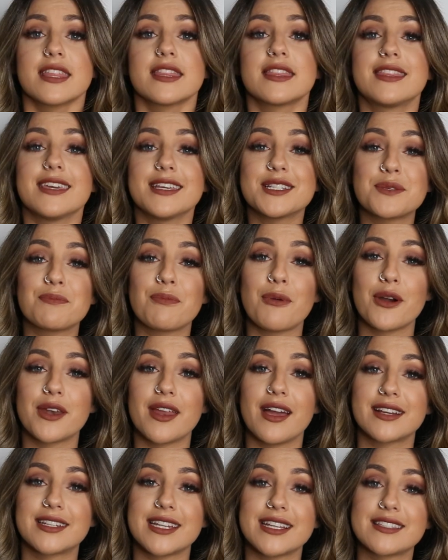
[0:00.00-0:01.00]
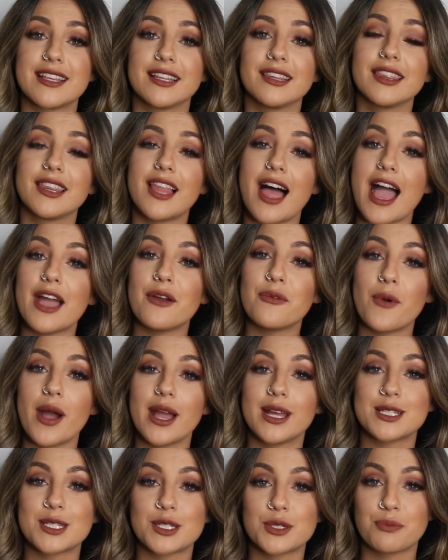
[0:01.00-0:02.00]
This product is a
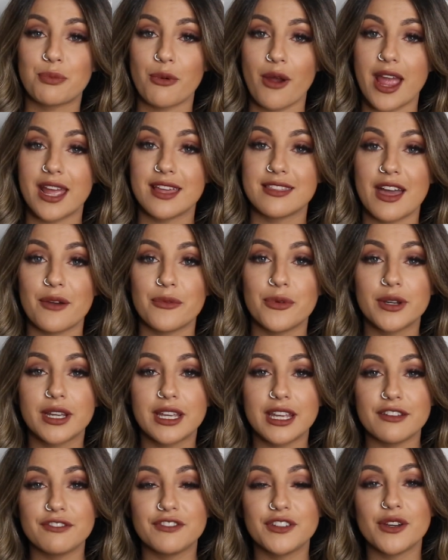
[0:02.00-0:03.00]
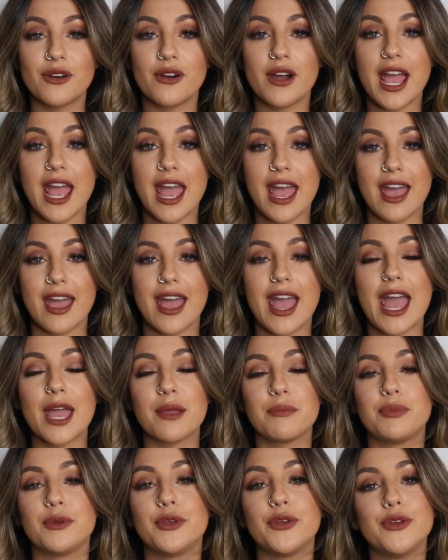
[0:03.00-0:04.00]
lightweight spray that will give your hair
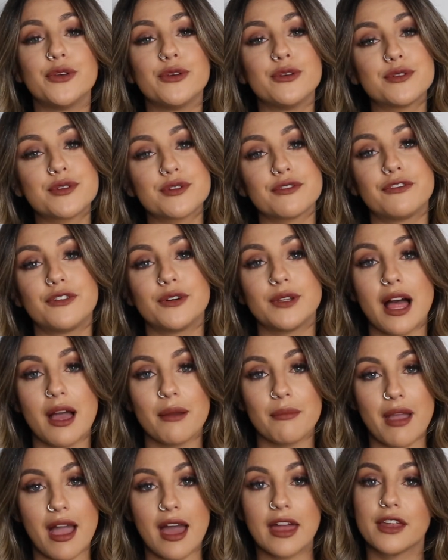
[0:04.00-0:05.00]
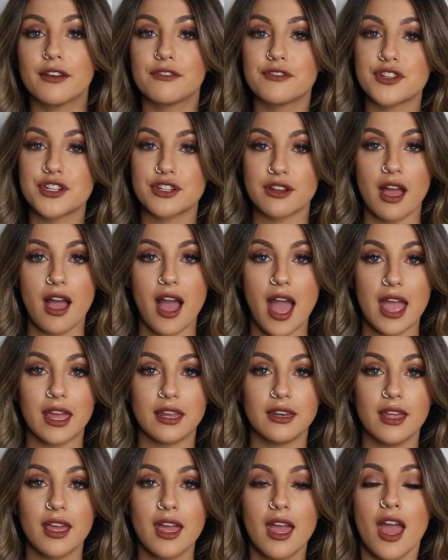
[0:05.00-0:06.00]
a beautiful amount of
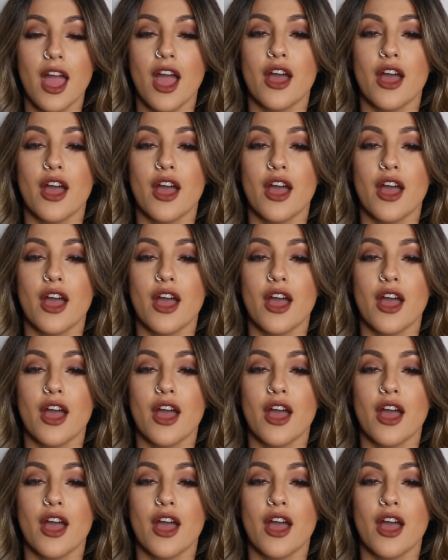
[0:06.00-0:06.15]
shine.